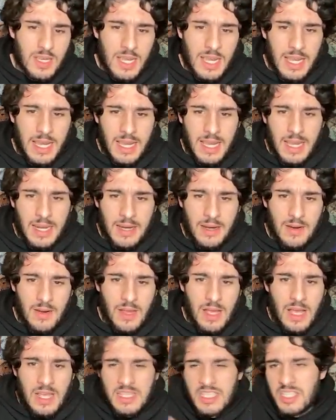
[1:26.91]
and
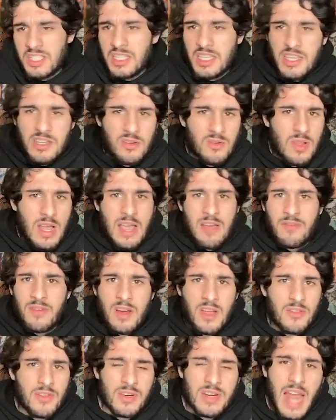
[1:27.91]
a steal
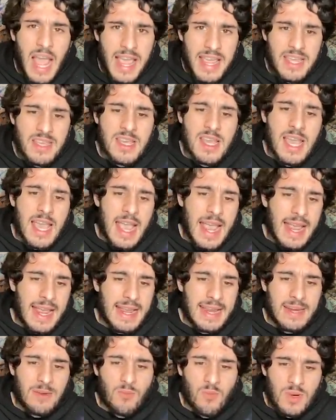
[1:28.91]
every other night.
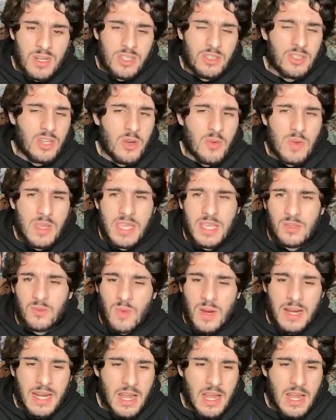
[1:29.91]
And what he's showing is right